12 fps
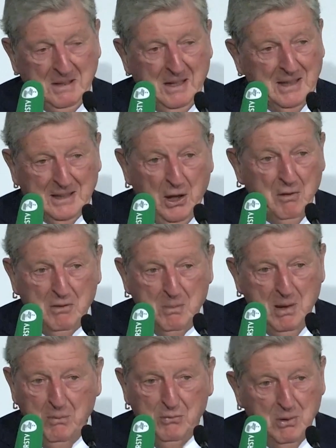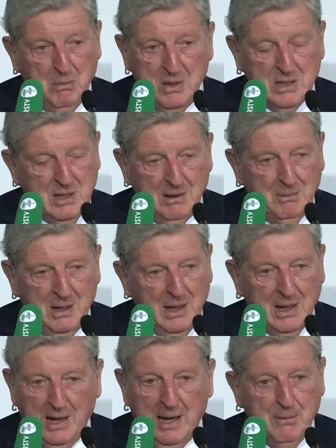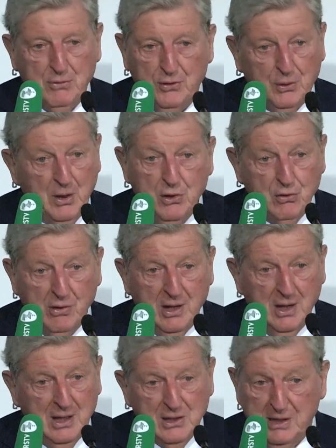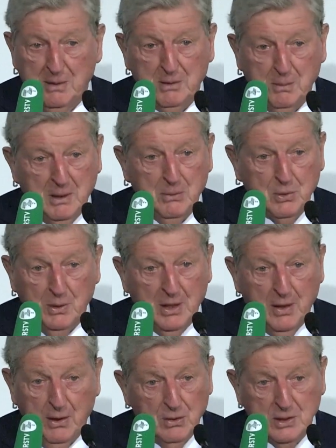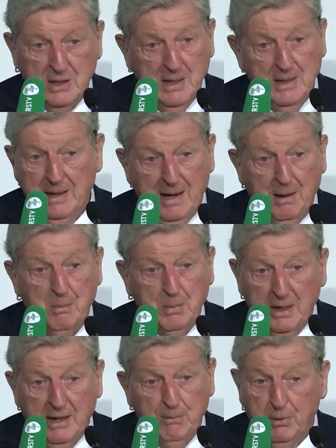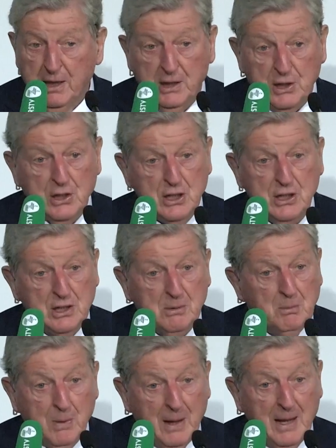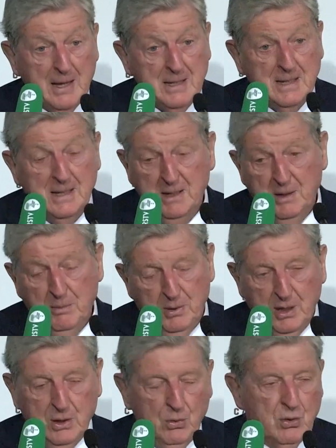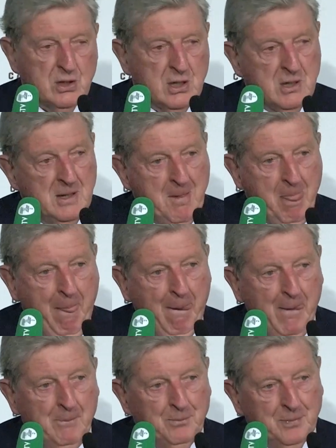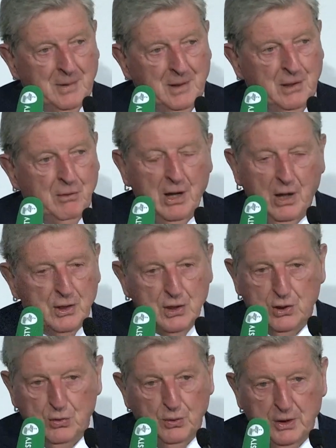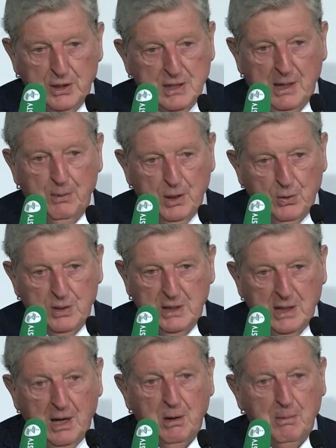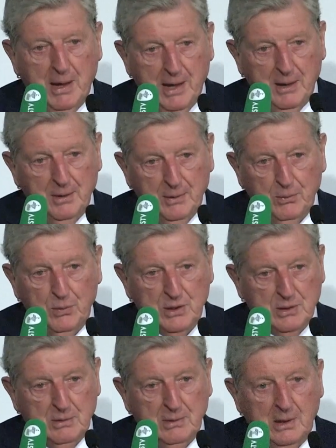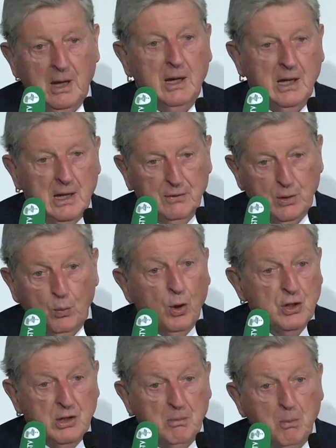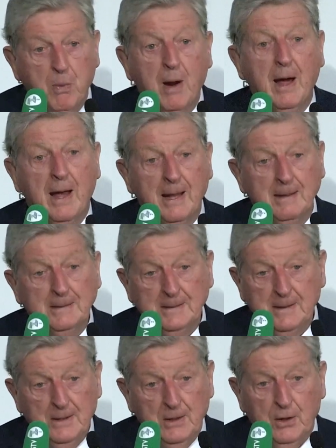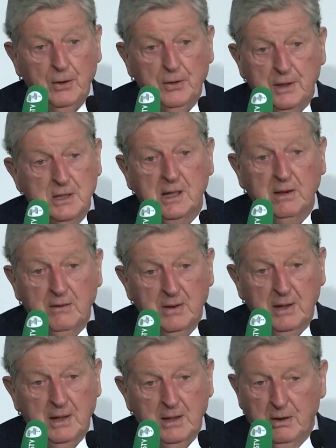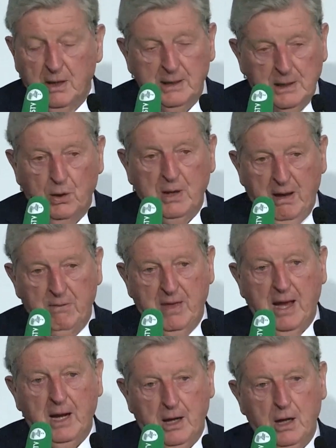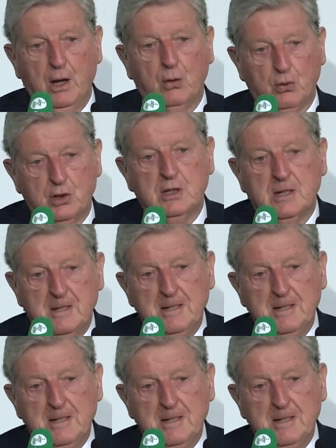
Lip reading: I don't remember him missing many games through injury. He seemed to me he was one of those unbelievably consistent players. But of course, you really are just talking to someone who, as a young man, was lucky enough to watch him play on the TV, and I don't have that close